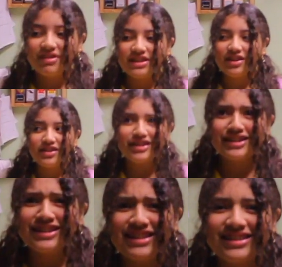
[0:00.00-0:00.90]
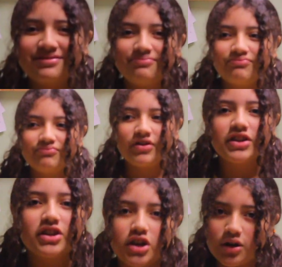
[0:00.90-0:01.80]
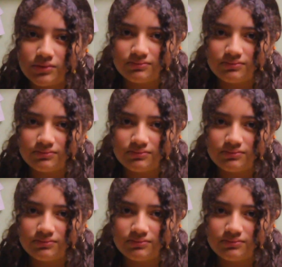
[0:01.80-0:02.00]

That's all you're gonna need for the dough.